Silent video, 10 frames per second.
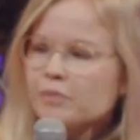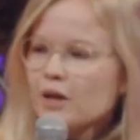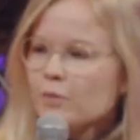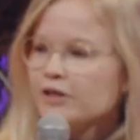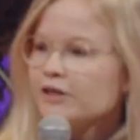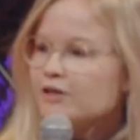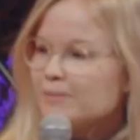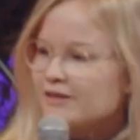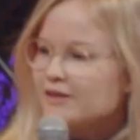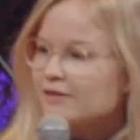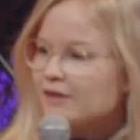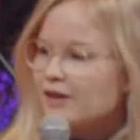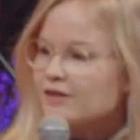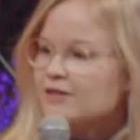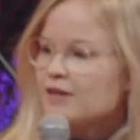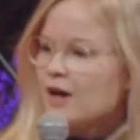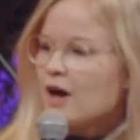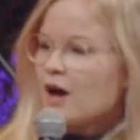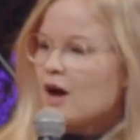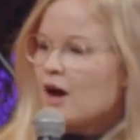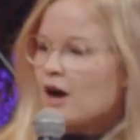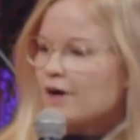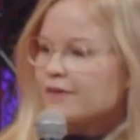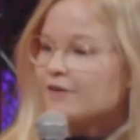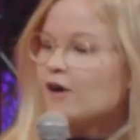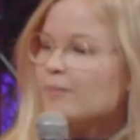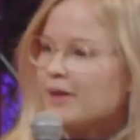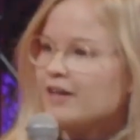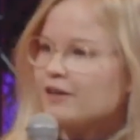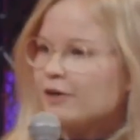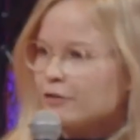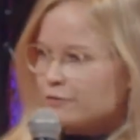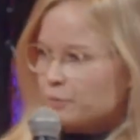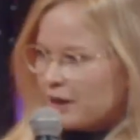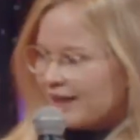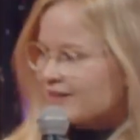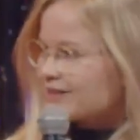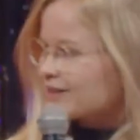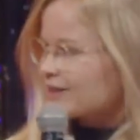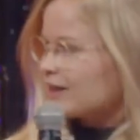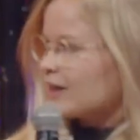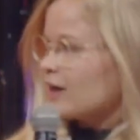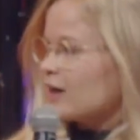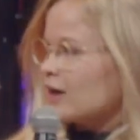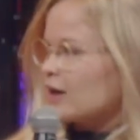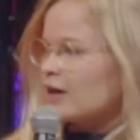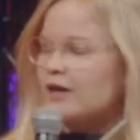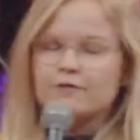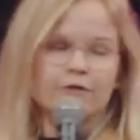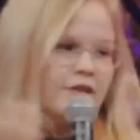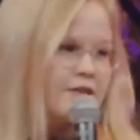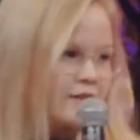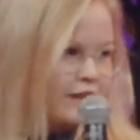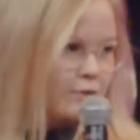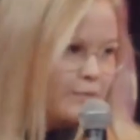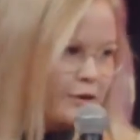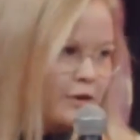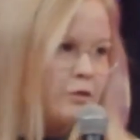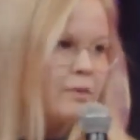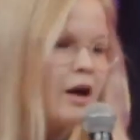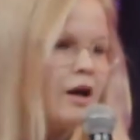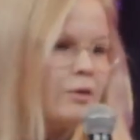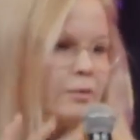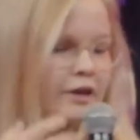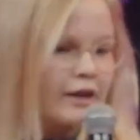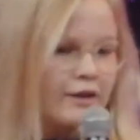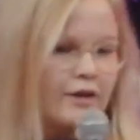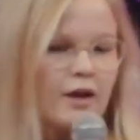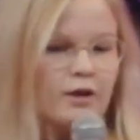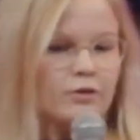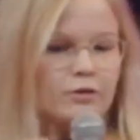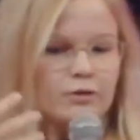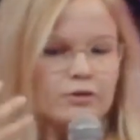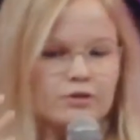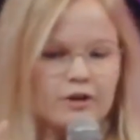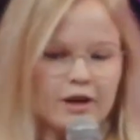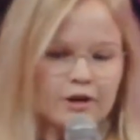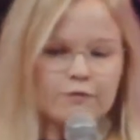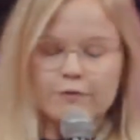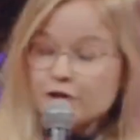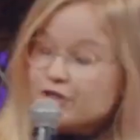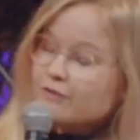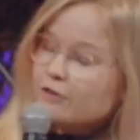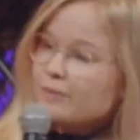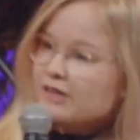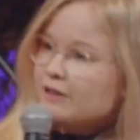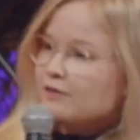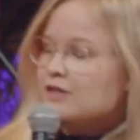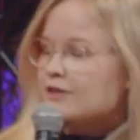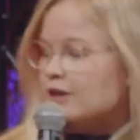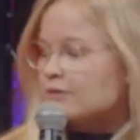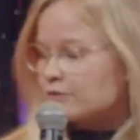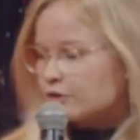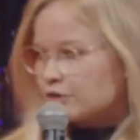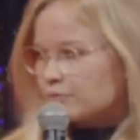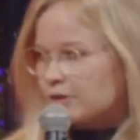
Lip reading: We need materials that are made out of waste. Like, for instance, at Spinnova, we can use kind of virgin raw materials like wood, but